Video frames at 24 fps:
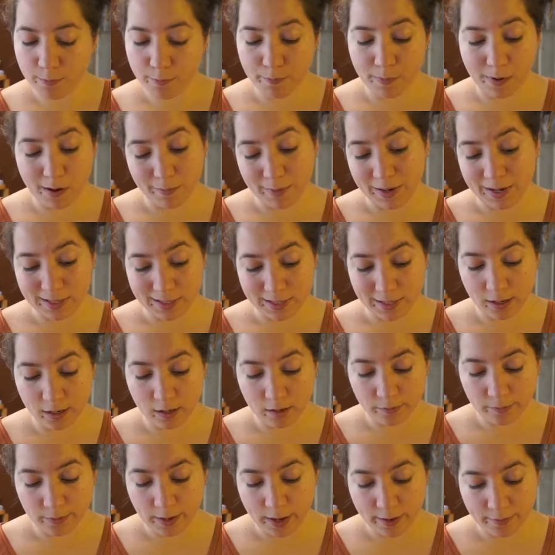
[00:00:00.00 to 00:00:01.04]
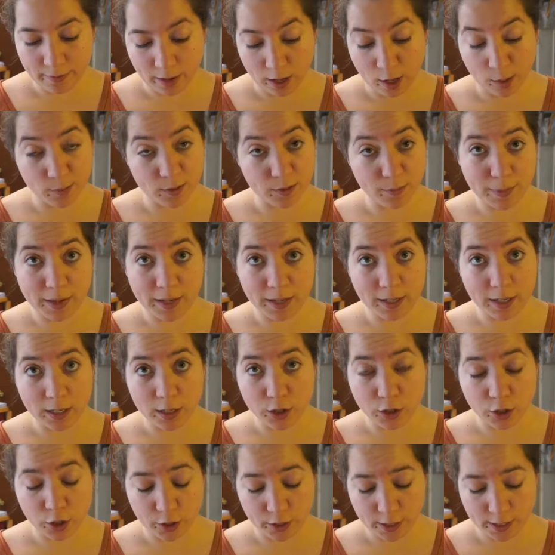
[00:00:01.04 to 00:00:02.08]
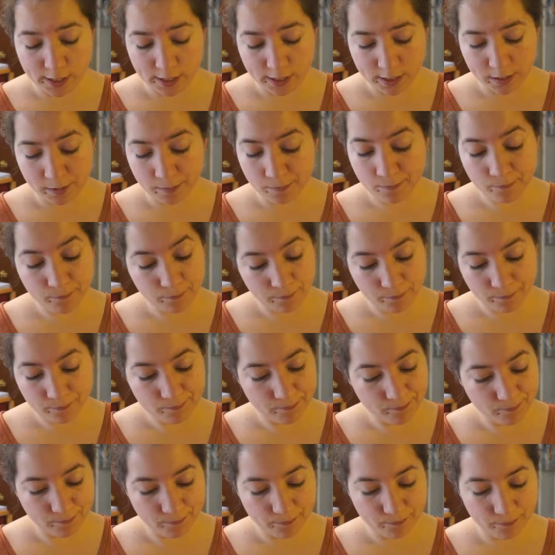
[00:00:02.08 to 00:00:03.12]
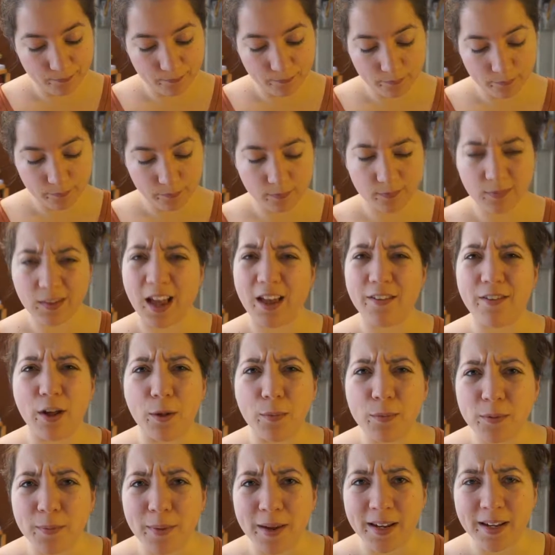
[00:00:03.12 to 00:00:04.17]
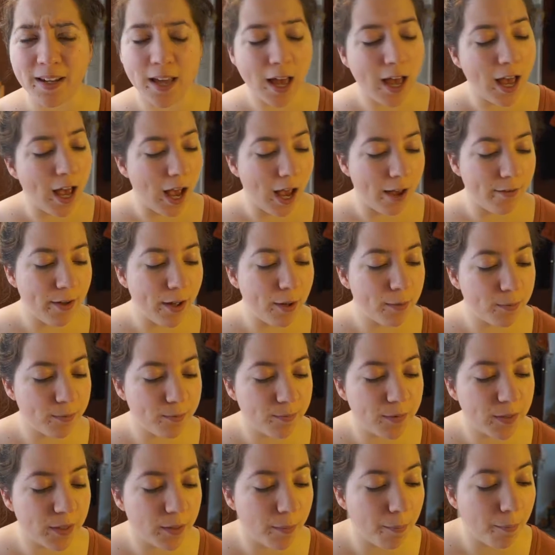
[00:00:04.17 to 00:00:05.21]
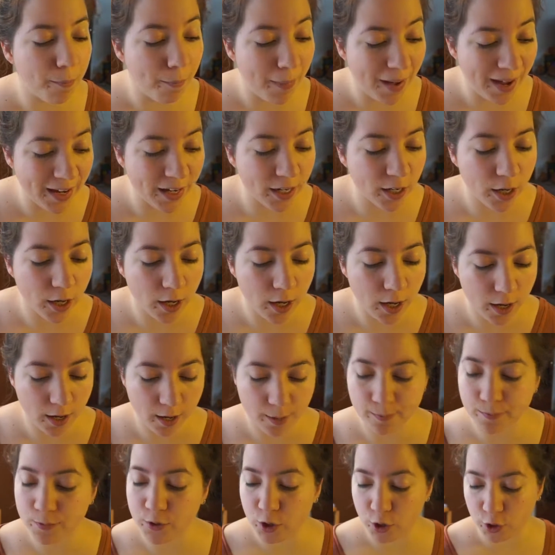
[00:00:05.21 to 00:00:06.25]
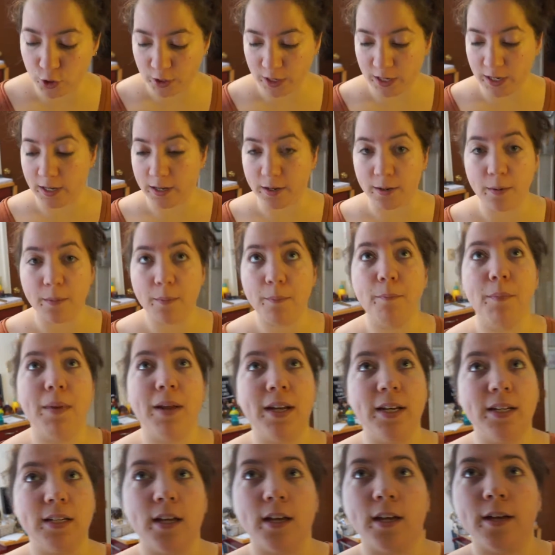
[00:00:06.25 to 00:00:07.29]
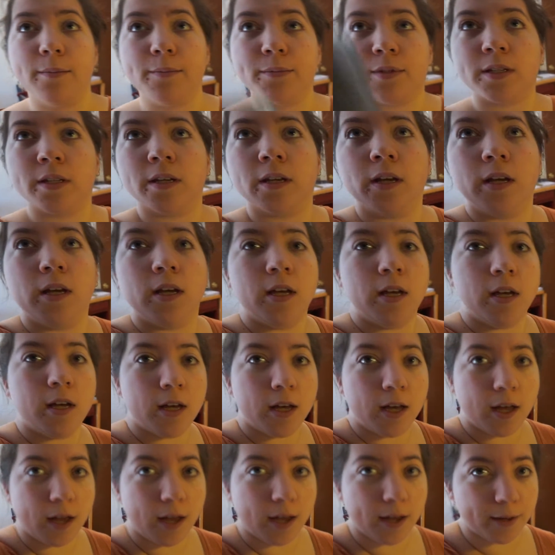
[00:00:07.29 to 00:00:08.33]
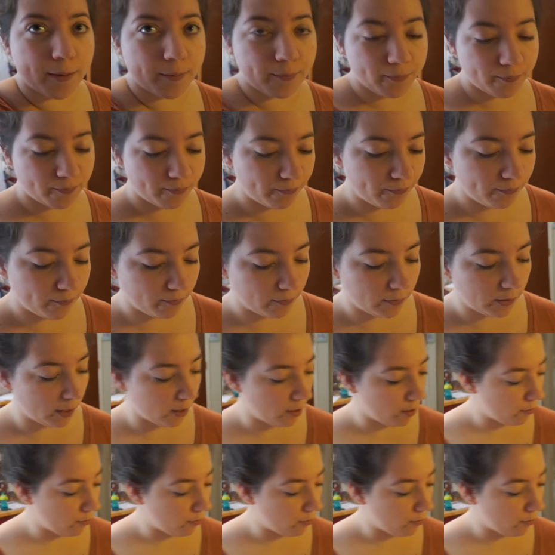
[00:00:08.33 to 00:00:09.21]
by myself. I've helped making turkeys. I've helped make turkey many times. You